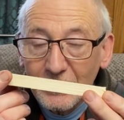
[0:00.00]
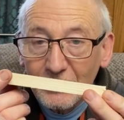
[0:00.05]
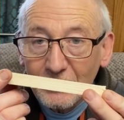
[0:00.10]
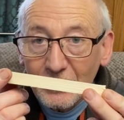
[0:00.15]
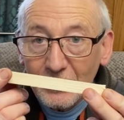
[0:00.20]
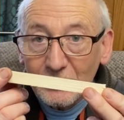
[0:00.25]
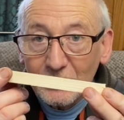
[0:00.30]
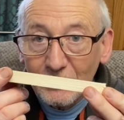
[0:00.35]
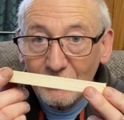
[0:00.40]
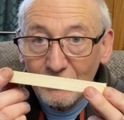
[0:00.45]

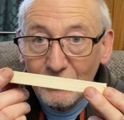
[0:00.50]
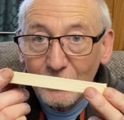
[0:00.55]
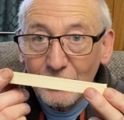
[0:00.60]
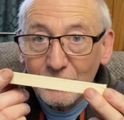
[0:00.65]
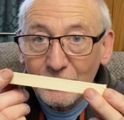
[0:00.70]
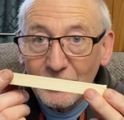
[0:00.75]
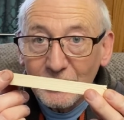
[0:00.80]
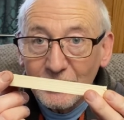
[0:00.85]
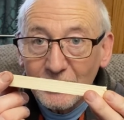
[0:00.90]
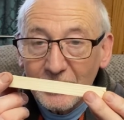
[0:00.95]
that's your
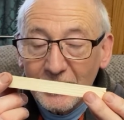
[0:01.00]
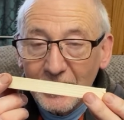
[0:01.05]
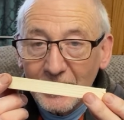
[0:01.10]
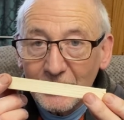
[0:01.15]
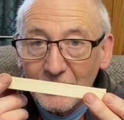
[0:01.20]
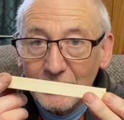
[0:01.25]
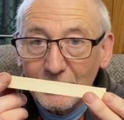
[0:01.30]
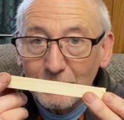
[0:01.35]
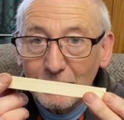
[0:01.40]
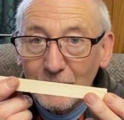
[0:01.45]
first
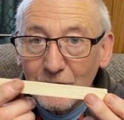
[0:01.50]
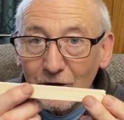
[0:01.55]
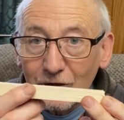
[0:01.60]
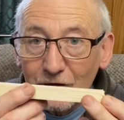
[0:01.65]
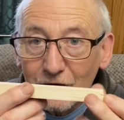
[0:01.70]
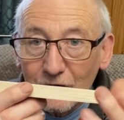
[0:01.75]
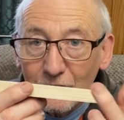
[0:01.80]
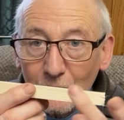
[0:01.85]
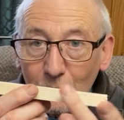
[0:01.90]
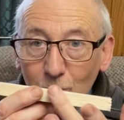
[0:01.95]
indicator,
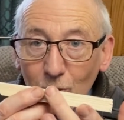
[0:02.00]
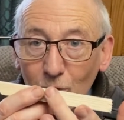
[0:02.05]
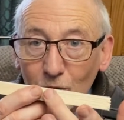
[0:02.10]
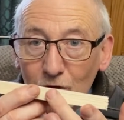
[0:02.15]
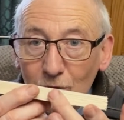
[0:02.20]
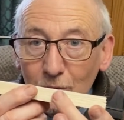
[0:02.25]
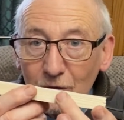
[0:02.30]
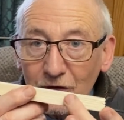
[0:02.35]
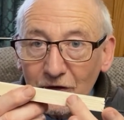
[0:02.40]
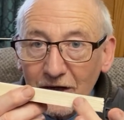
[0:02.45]
because the
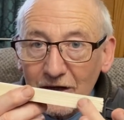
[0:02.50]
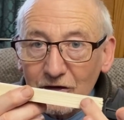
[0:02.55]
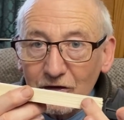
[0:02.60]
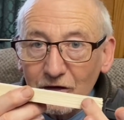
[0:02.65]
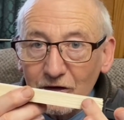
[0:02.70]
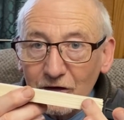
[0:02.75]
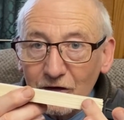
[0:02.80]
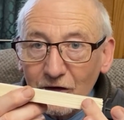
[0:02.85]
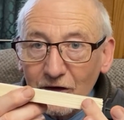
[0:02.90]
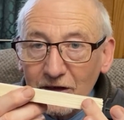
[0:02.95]
water will
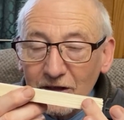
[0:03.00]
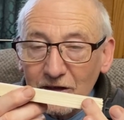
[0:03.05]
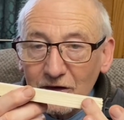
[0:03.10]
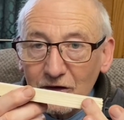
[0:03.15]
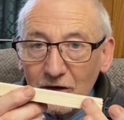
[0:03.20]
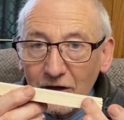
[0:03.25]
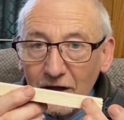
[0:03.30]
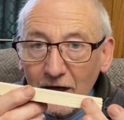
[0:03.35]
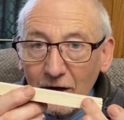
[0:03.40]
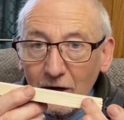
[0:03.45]
naturally drain
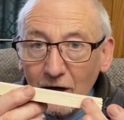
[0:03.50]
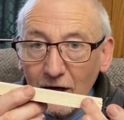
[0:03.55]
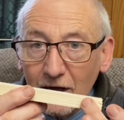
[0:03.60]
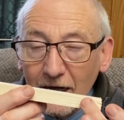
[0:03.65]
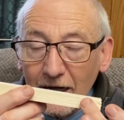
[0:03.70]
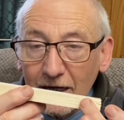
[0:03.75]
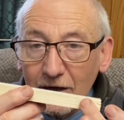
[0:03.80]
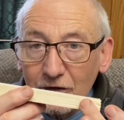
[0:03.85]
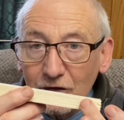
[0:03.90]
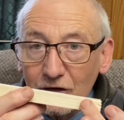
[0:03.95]
into that
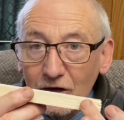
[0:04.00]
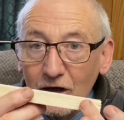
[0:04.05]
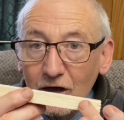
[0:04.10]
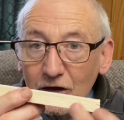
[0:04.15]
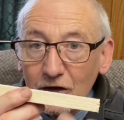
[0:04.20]
hatch.